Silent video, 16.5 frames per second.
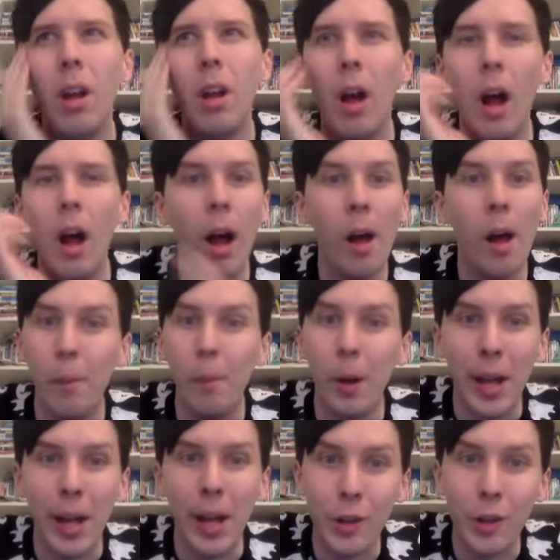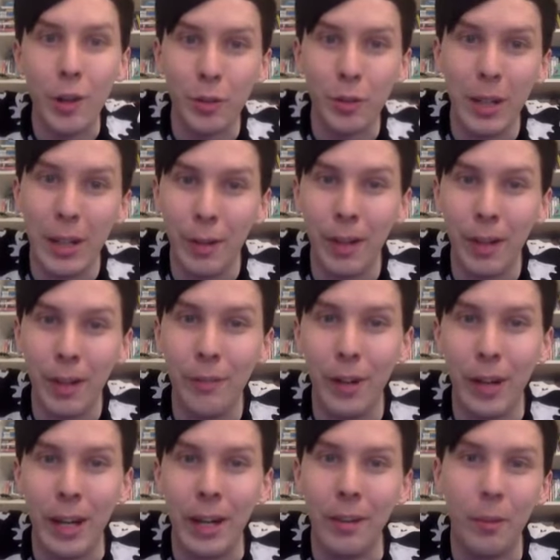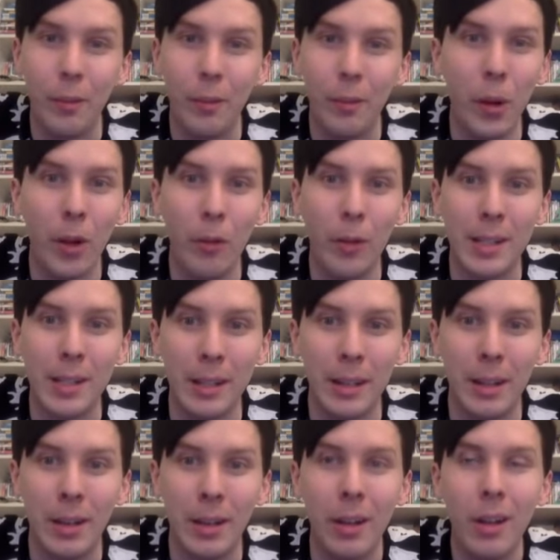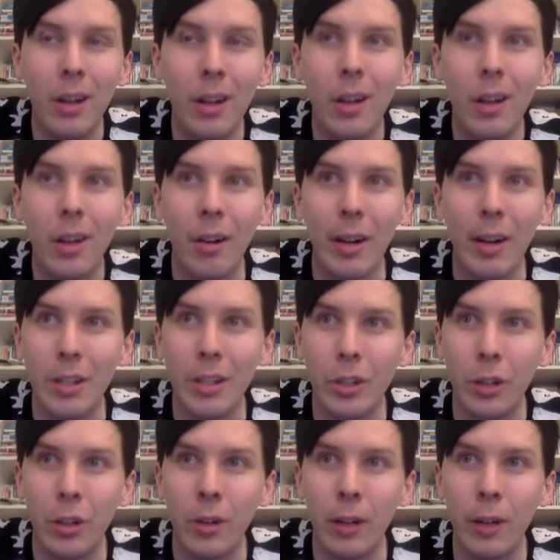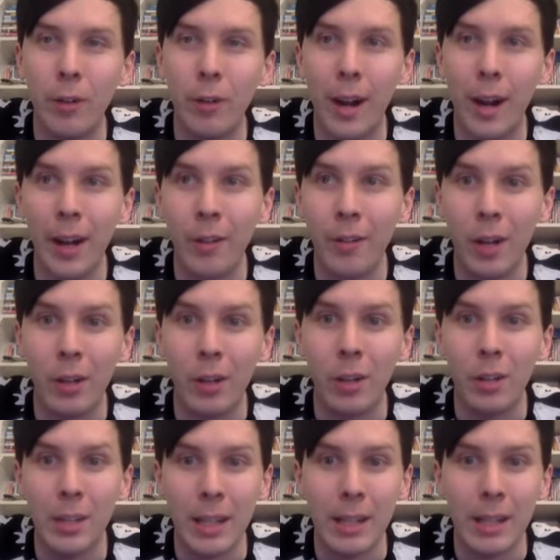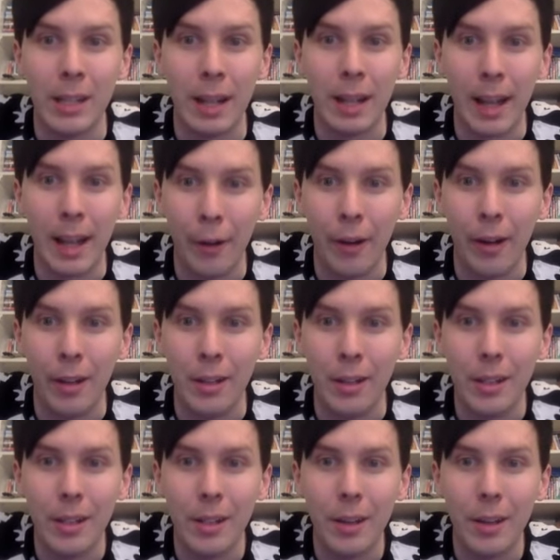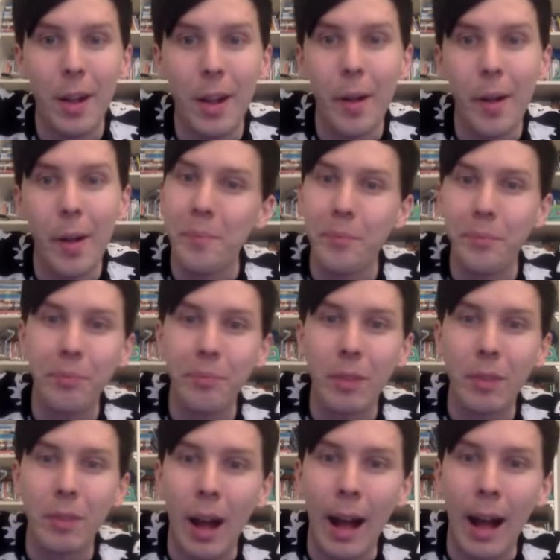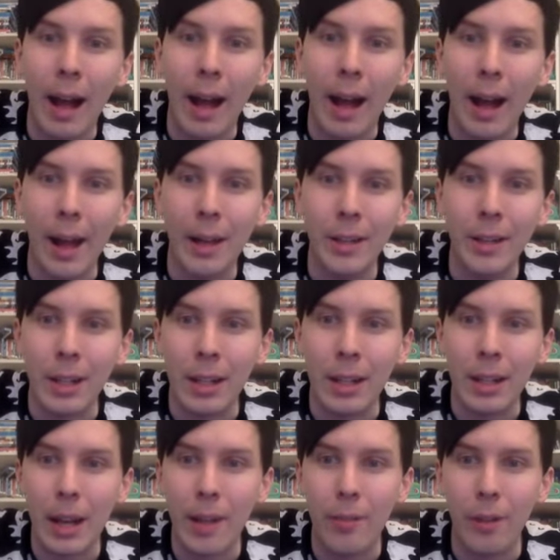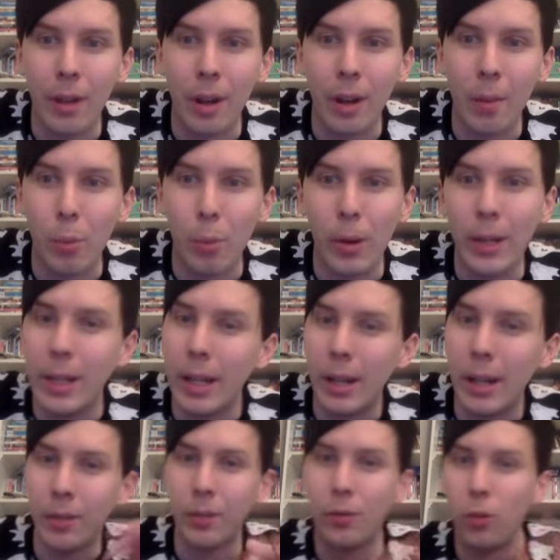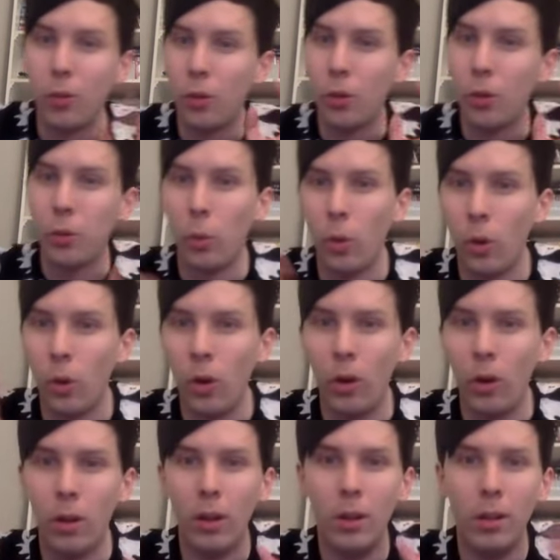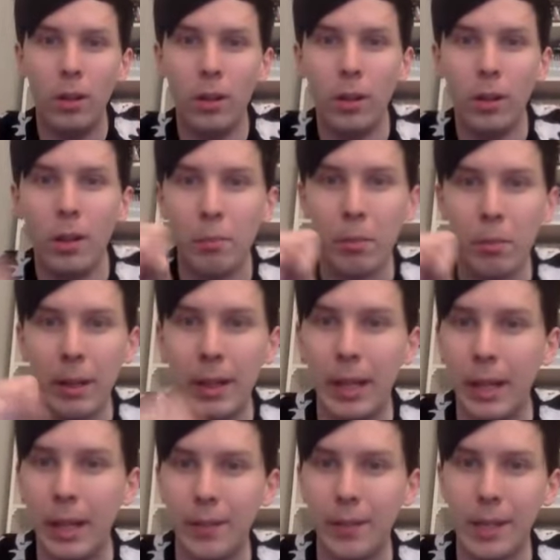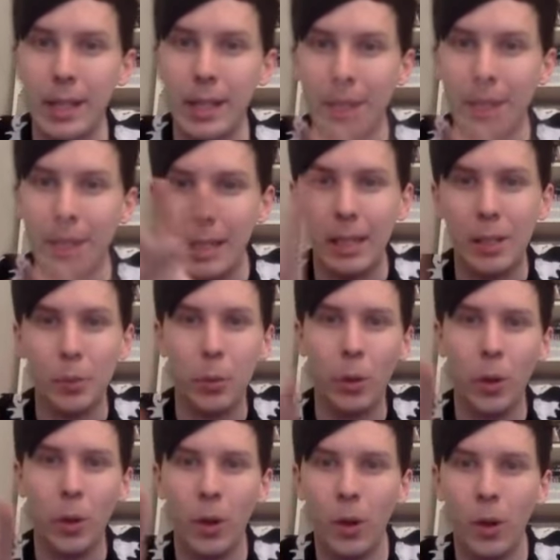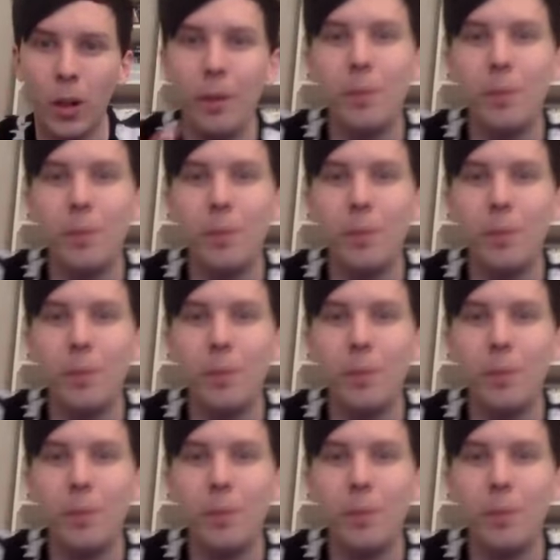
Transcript: But yeah, it was really, really funny. Well written. Great story. Ryan Reynolds is hilarious. And clever breaking of the fourth wall, breaking of the 16th wall.